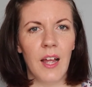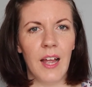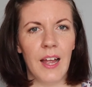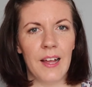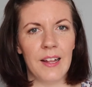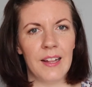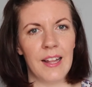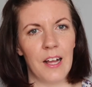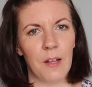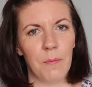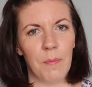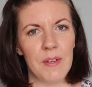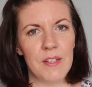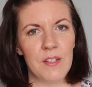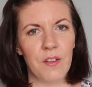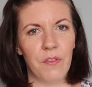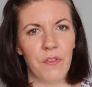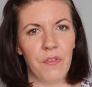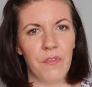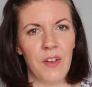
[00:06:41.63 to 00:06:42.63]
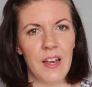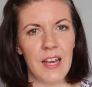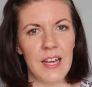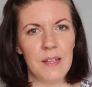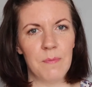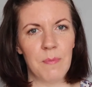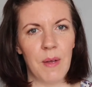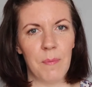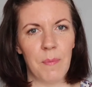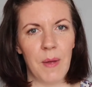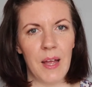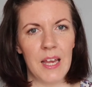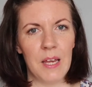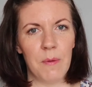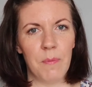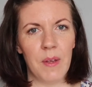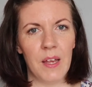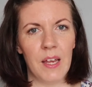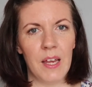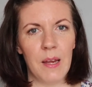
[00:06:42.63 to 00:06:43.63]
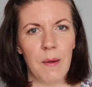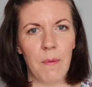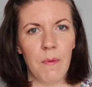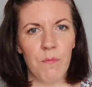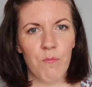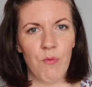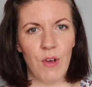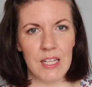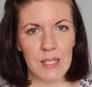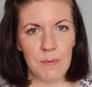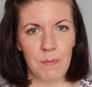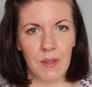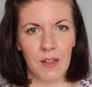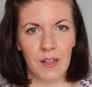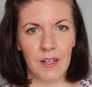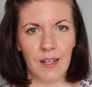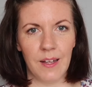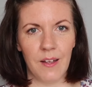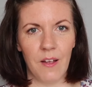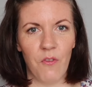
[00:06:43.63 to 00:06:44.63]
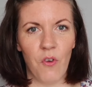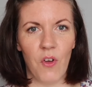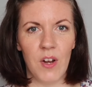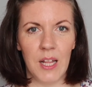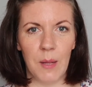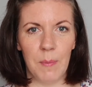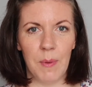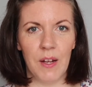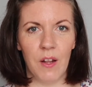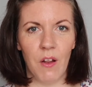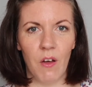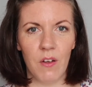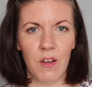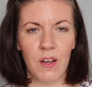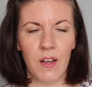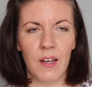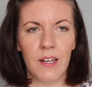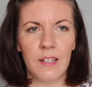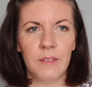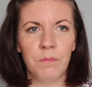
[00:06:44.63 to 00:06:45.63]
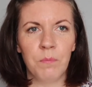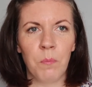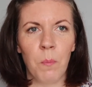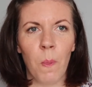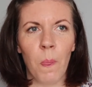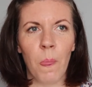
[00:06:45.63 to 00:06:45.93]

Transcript: It allowed me to feed my baby breast milk for a little bit longer,